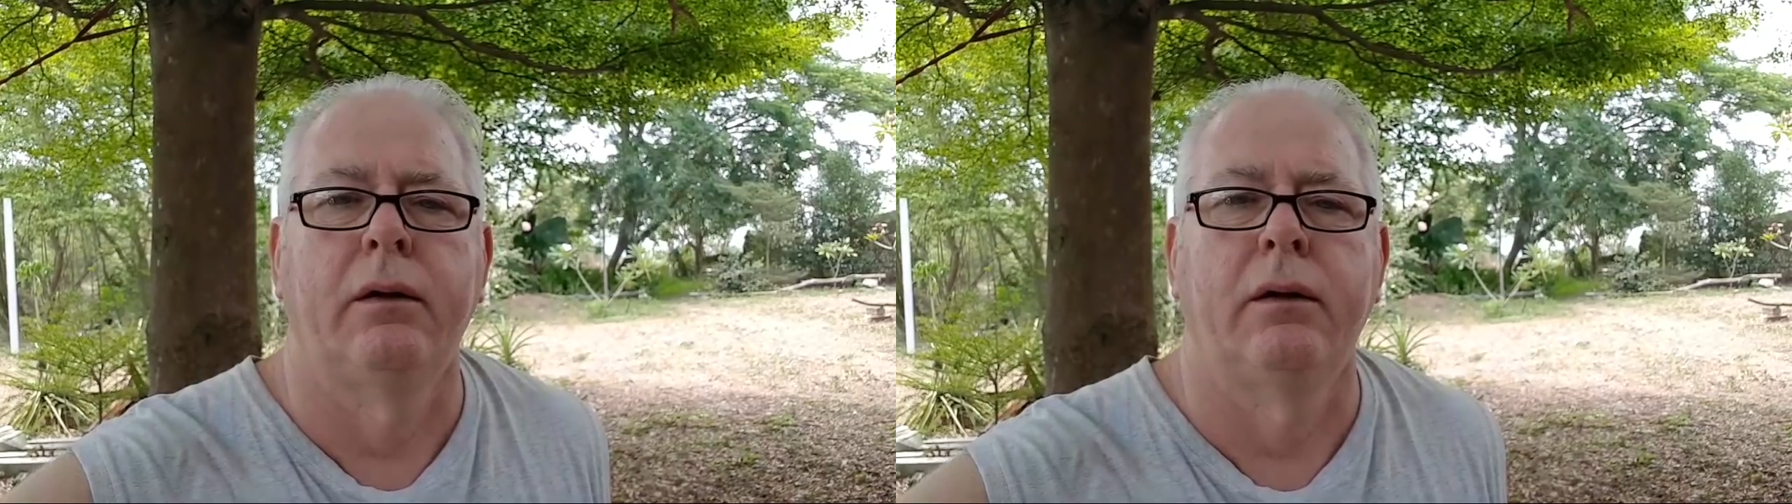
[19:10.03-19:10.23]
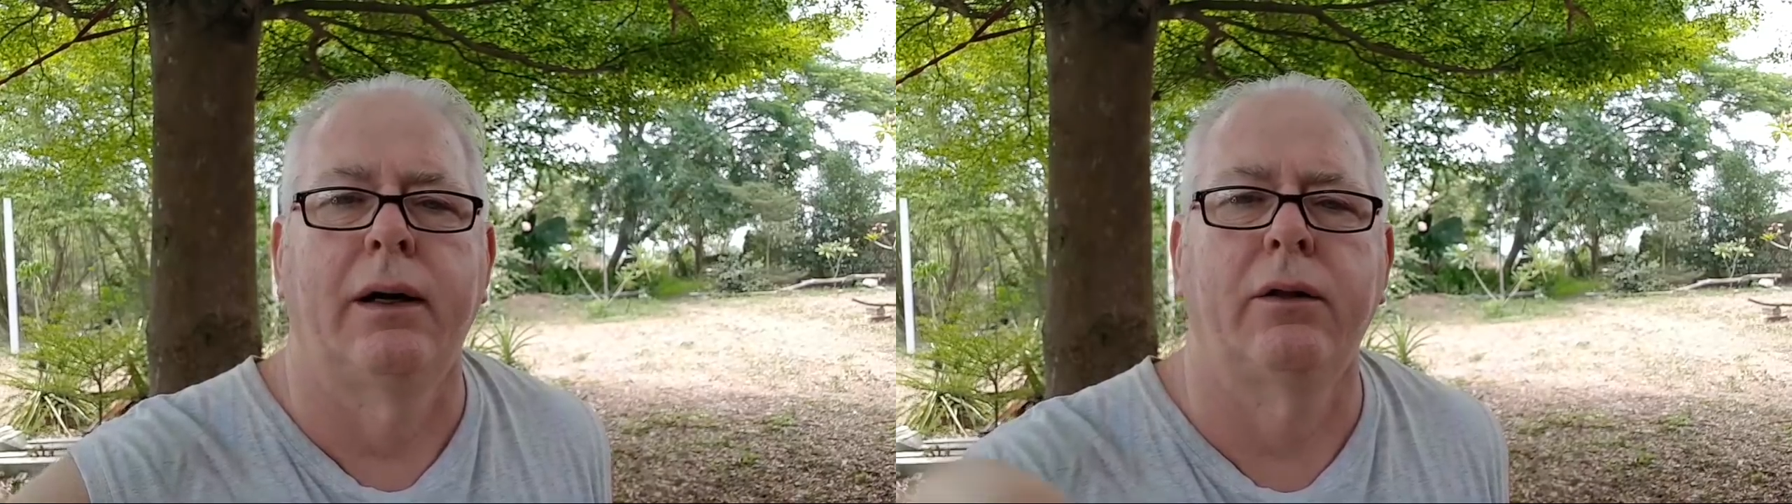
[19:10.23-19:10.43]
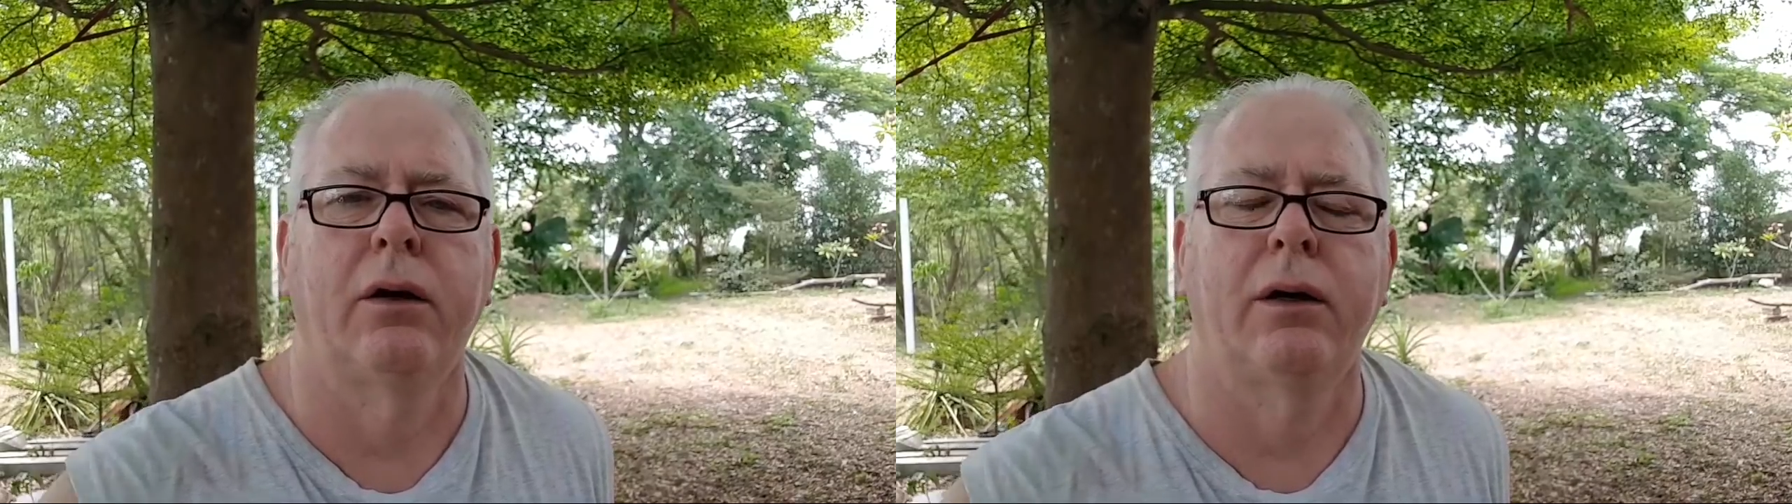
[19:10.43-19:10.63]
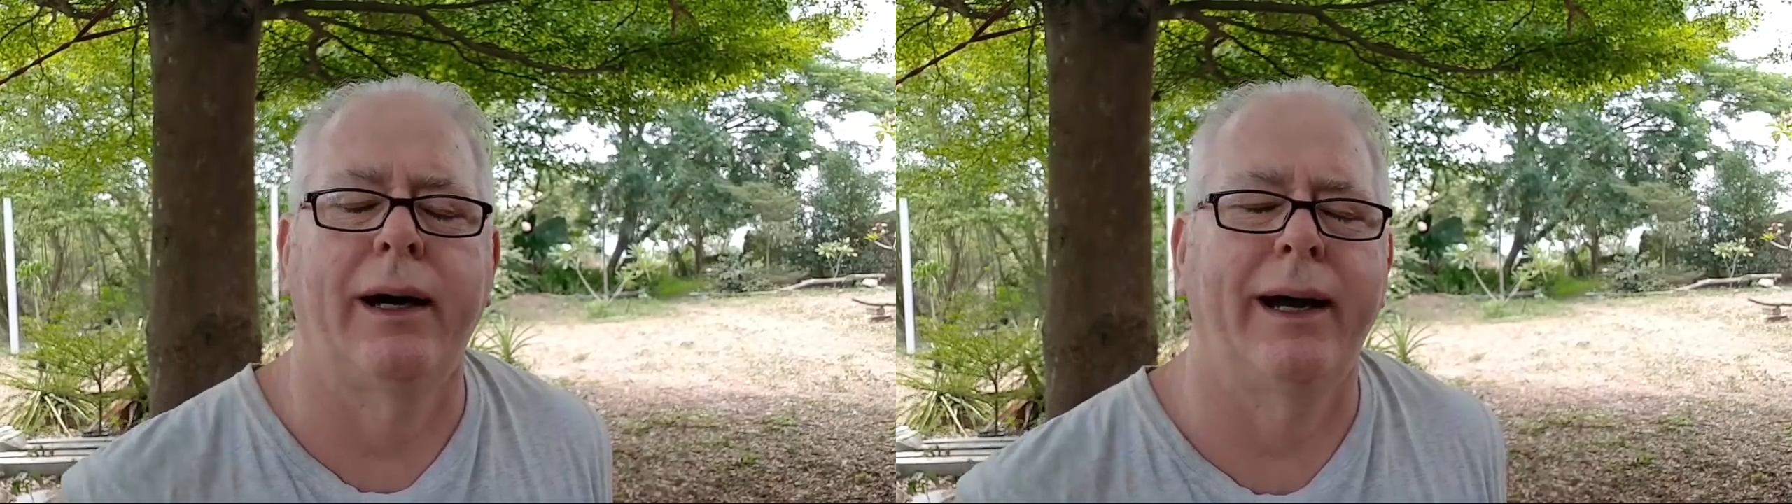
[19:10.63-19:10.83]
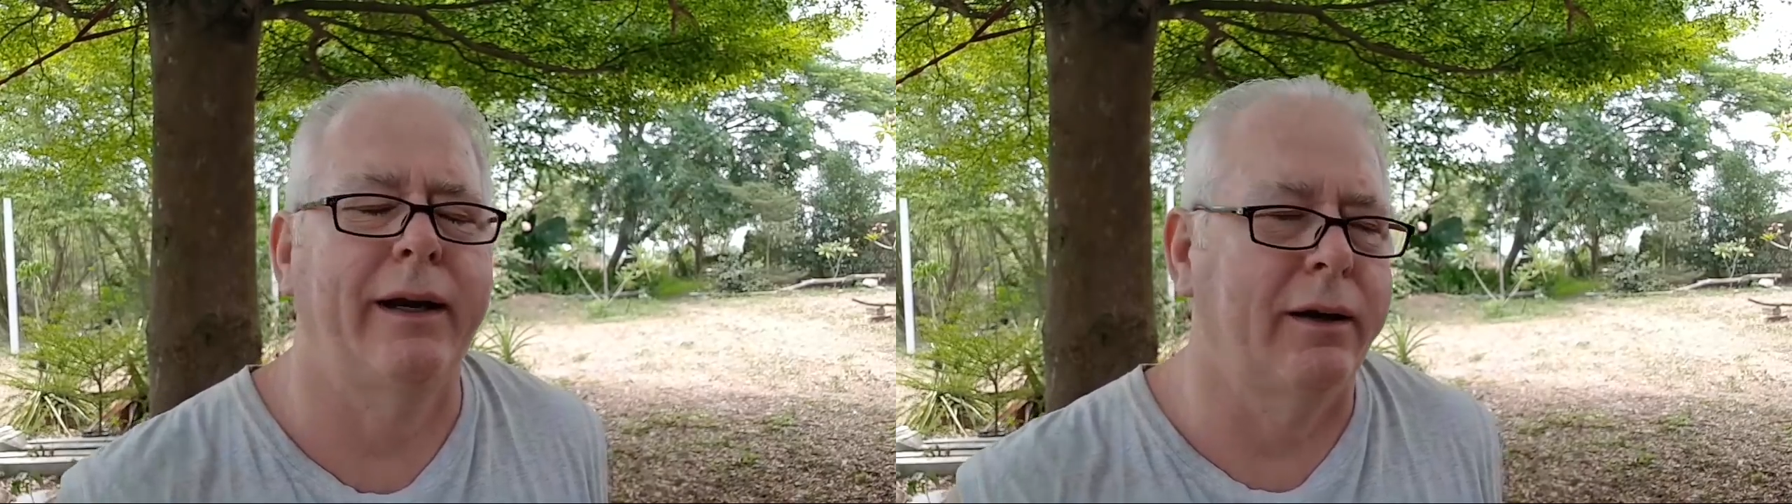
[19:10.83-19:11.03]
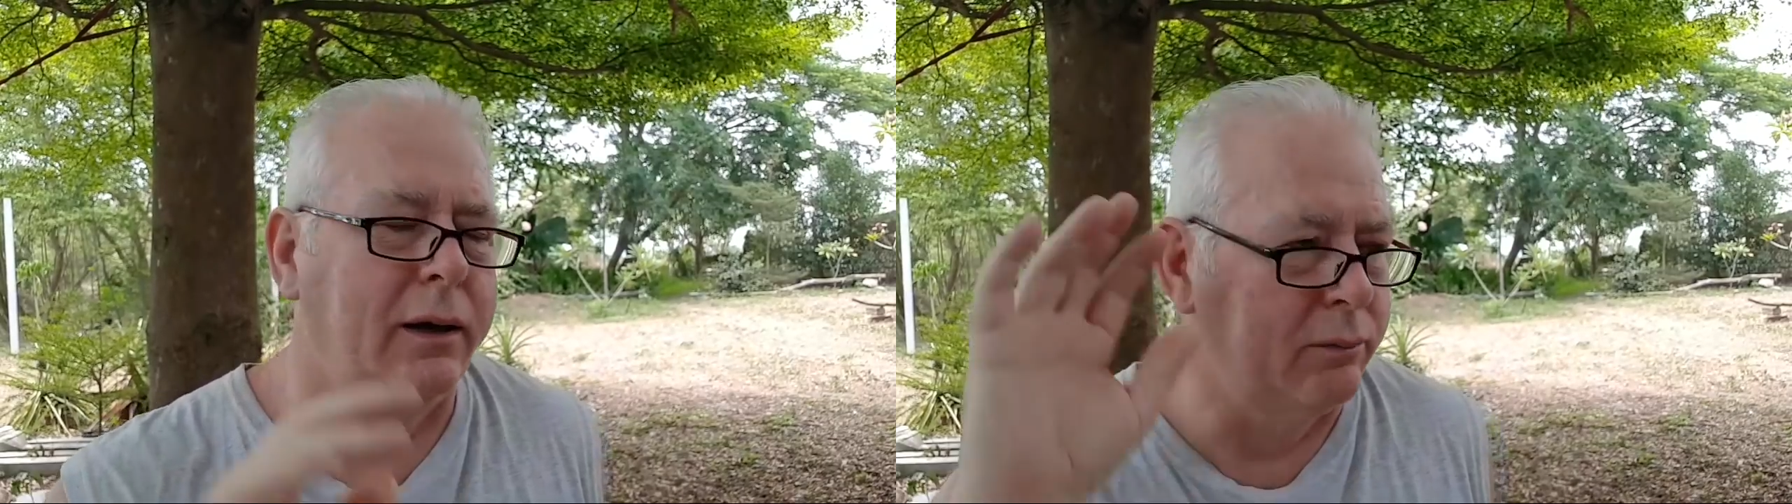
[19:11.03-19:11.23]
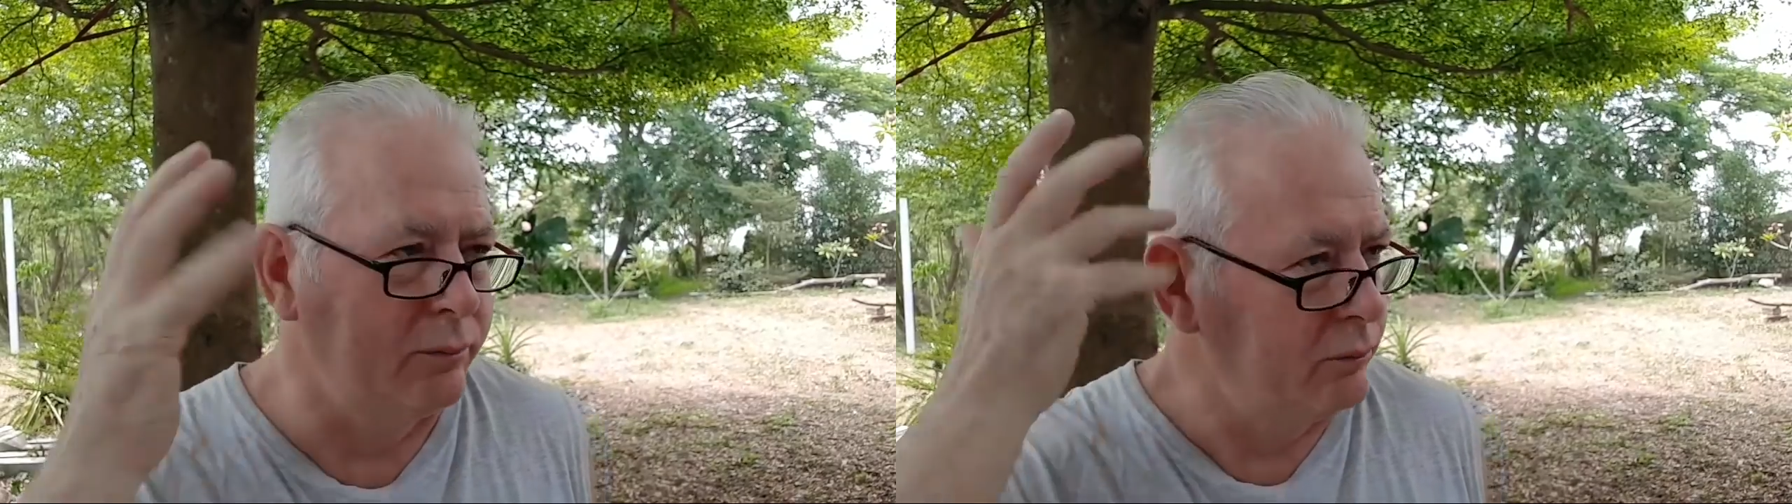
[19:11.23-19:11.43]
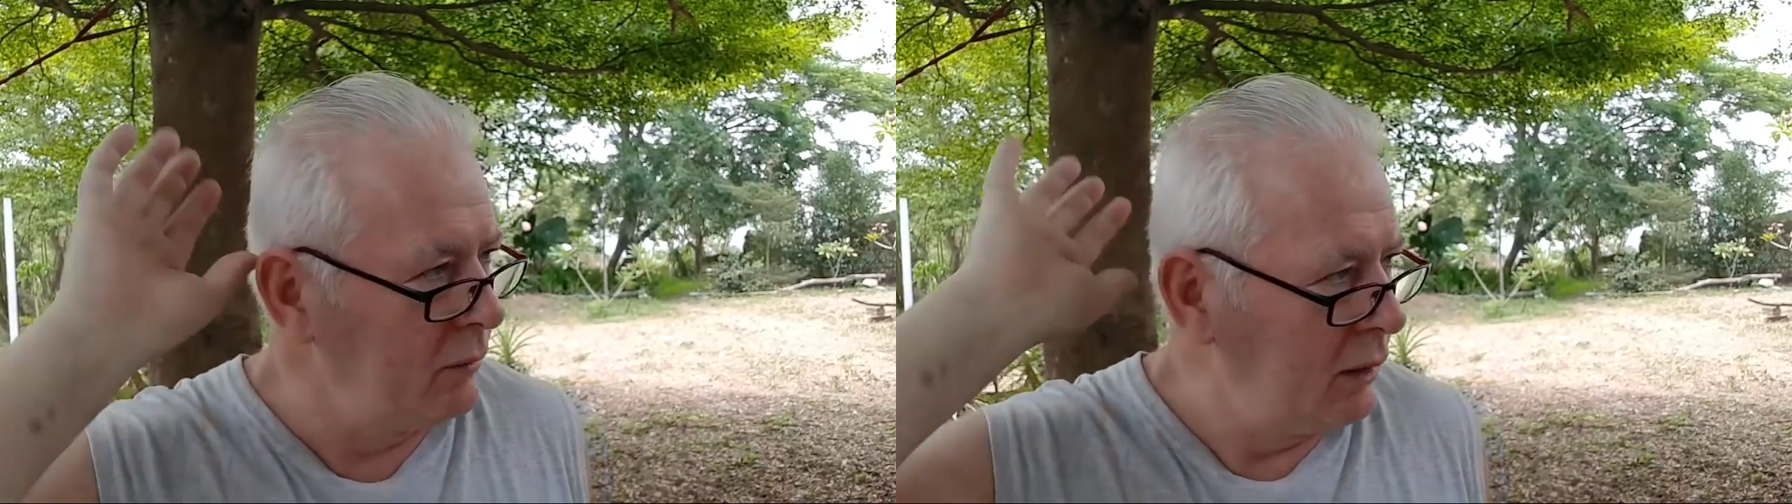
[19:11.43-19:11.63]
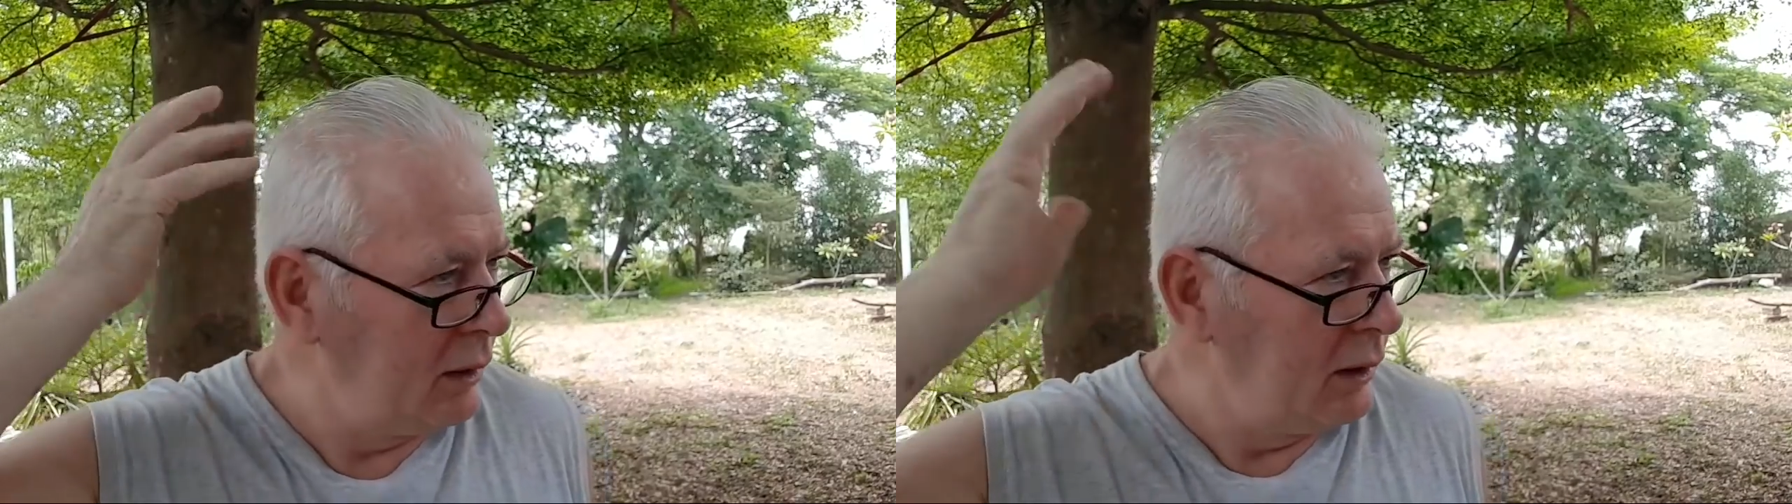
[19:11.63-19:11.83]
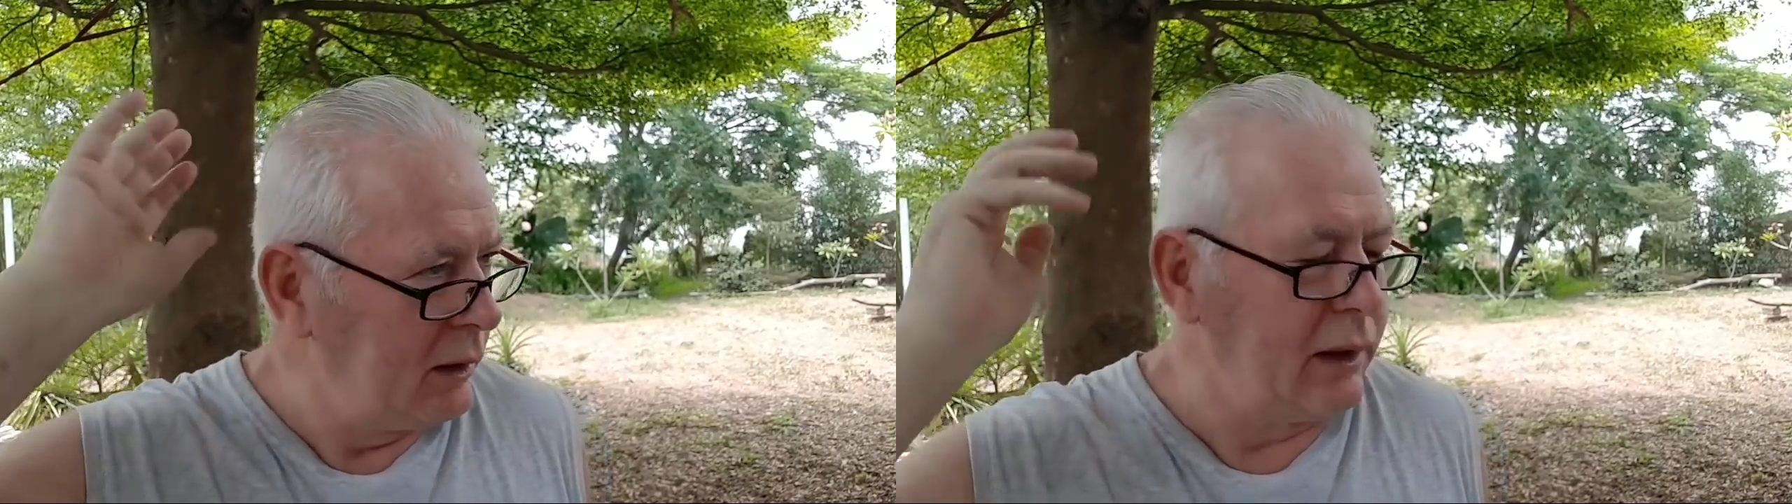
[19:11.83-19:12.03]
I thought I had a
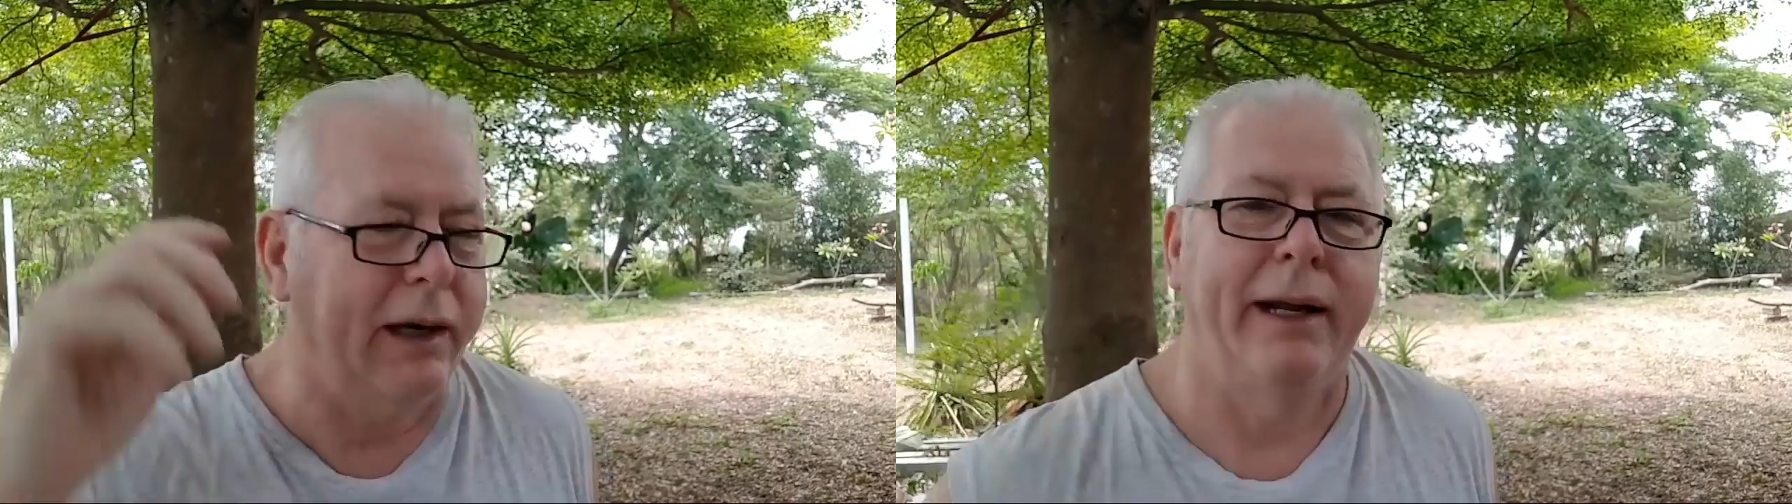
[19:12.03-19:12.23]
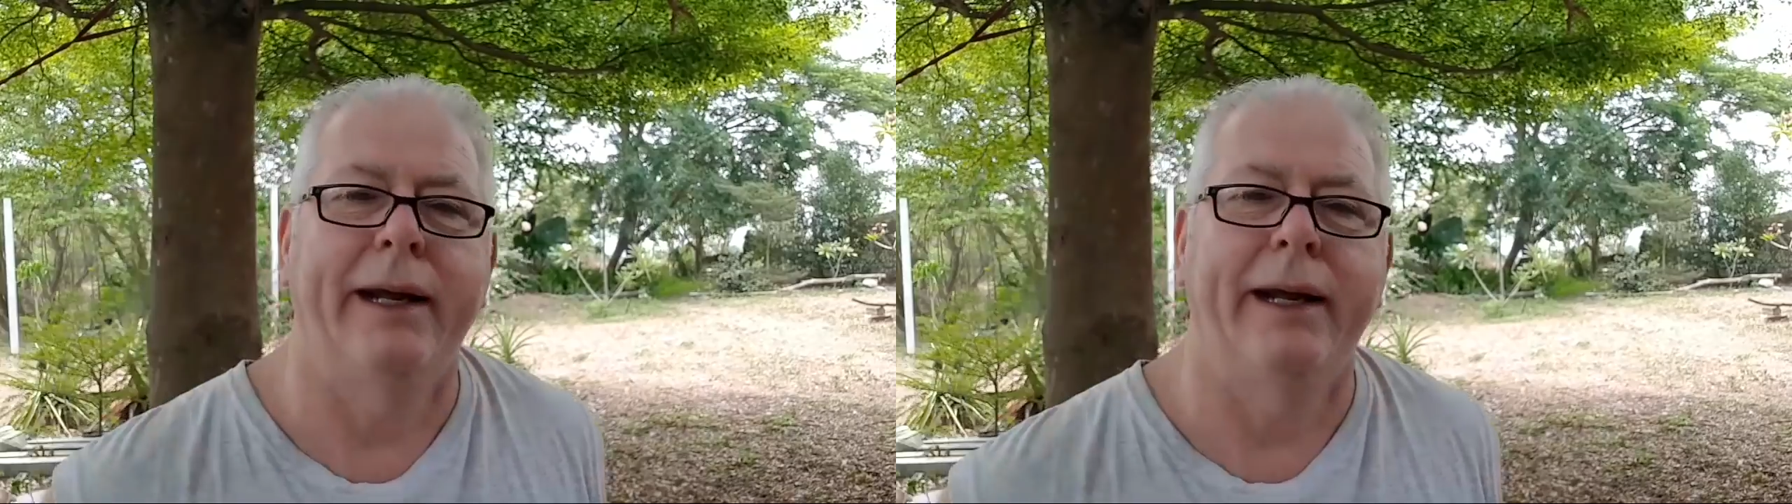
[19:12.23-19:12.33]
kind of